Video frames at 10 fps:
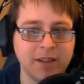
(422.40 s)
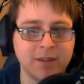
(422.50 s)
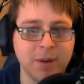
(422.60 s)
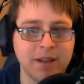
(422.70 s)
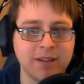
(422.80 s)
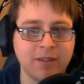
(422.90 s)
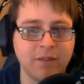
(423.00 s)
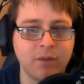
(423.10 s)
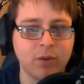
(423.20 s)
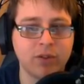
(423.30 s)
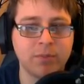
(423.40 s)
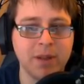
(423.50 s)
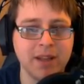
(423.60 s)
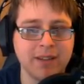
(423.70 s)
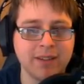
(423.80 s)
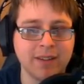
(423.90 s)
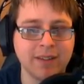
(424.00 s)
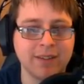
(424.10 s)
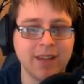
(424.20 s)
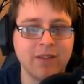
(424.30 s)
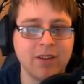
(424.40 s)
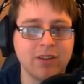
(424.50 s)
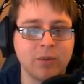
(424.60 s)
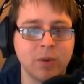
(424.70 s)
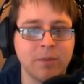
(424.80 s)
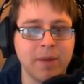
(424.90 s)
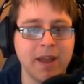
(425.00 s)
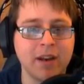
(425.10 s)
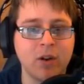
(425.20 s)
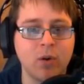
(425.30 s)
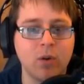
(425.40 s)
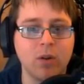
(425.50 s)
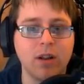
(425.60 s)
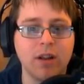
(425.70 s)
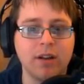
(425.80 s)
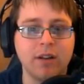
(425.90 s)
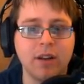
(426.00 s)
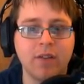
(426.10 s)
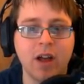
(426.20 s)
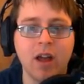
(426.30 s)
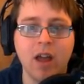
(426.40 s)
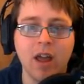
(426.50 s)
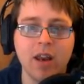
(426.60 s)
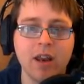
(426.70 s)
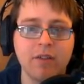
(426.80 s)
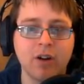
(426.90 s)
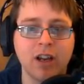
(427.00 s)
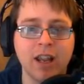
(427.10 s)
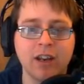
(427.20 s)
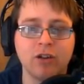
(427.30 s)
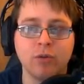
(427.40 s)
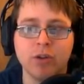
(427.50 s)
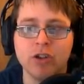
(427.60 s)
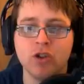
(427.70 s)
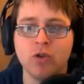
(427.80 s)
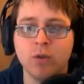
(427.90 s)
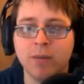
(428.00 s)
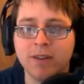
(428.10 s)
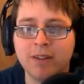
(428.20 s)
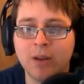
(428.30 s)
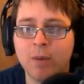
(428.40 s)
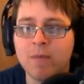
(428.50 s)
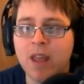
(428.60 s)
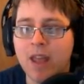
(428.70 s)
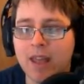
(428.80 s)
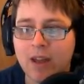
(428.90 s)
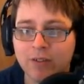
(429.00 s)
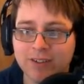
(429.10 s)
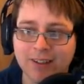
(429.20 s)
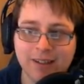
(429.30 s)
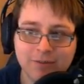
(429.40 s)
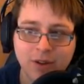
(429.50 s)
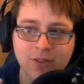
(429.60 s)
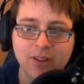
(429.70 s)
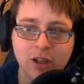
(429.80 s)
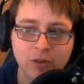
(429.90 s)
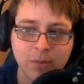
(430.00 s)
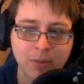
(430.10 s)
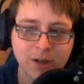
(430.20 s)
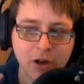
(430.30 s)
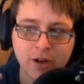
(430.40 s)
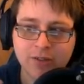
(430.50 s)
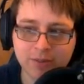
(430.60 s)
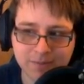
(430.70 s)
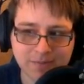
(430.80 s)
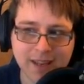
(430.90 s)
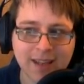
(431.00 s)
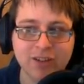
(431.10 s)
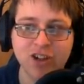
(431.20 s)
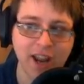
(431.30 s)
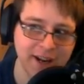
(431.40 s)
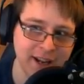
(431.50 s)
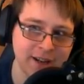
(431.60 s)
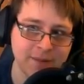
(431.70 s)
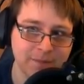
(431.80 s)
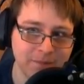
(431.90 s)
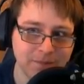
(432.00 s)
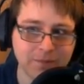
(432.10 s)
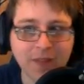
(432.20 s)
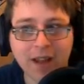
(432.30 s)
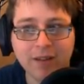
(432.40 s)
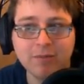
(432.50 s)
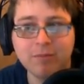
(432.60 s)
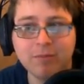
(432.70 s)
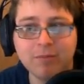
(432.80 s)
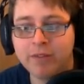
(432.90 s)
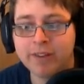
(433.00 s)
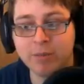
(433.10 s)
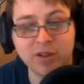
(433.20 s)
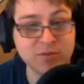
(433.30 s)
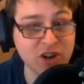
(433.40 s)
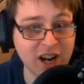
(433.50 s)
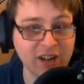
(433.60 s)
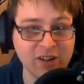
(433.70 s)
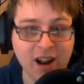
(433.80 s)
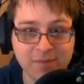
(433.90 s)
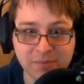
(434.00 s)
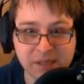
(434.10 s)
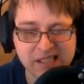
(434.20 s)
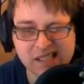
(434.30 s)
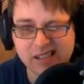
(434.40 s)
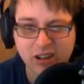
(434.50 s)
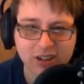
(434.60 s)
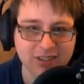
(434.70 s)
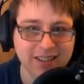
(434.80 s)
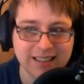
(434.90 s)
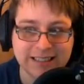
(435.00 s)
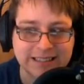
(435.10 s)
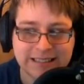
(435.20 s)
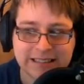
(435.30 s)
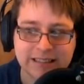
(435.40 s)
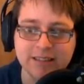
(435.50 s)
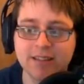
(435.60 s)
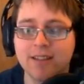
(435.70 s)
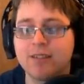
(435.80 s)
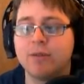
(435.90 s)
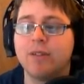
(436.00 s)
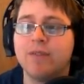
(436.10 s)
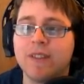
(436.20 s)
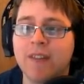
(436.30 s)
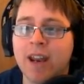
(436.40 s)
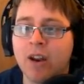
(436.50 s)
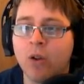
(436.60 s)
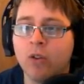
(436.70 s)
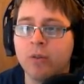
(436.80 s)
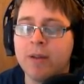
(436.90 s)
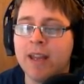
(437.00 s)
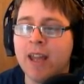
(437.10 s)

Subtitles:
by his 4 spears, the saviors will abandon all endeavor, never again to resume. So he obviously, first thing you probably notice, he has a dragon head. That obviously puts him dragon, right? But honestly, yeah, it doesn't really fit that at all to me.